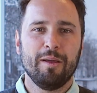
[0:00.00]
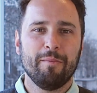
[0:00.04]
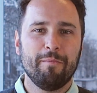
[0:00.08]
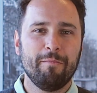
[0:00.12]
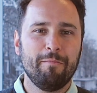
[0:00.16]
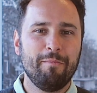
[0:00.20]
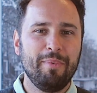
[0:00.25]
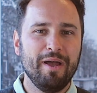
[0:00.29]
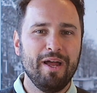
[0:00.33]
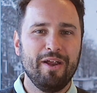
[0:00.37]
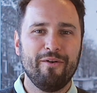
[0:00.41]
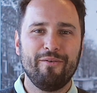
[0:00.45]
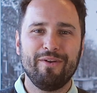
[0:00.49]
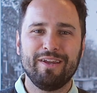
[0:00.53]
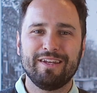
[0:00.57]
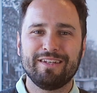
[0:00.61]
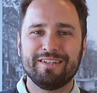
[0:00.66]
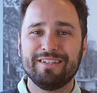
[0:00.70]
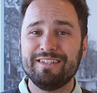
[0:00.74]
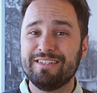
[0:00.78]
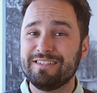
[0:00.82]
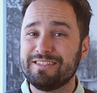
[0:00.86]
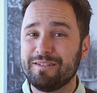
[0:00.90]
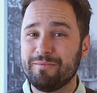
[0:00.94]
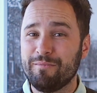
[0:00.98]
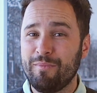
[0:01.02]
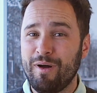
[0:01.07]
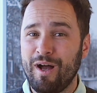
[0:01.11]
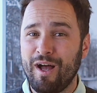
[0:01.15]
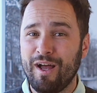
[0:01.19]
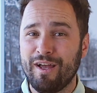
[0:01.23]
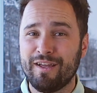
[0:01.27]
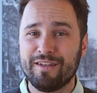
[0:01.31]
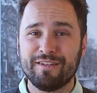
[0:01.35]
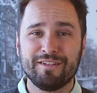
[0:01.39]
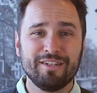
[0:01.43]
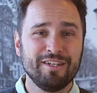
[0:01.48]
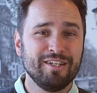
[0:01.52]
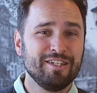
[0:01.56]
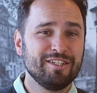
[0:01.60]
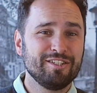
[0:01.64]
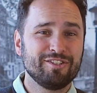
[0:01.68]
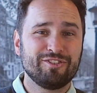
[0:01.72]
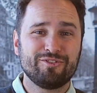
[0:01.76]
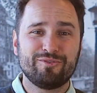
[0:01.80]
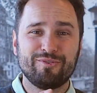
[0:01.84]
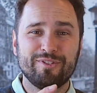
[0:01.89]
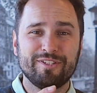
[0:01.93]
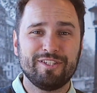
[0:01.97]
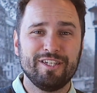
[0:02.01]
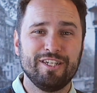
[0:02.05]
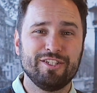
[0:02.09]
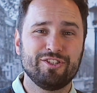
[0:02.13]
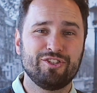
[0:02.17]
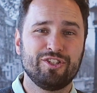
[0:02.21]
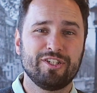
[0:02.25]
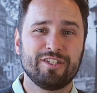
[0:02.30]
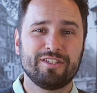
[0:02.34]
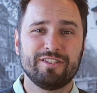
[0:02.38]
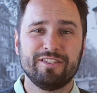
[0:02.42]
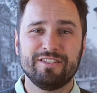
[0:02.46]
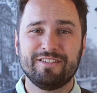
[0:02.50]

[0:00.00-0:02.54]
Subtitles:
Bearing this in mind, strategic